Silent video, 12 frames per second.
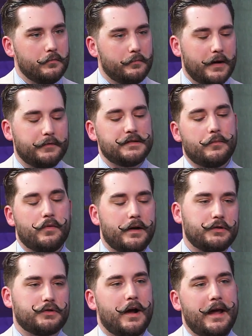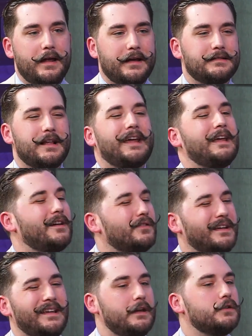but if some want to try it, it's like,
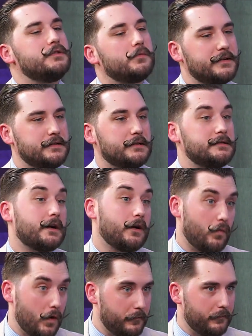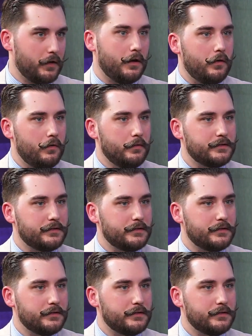here's the reason it's not going to work for you.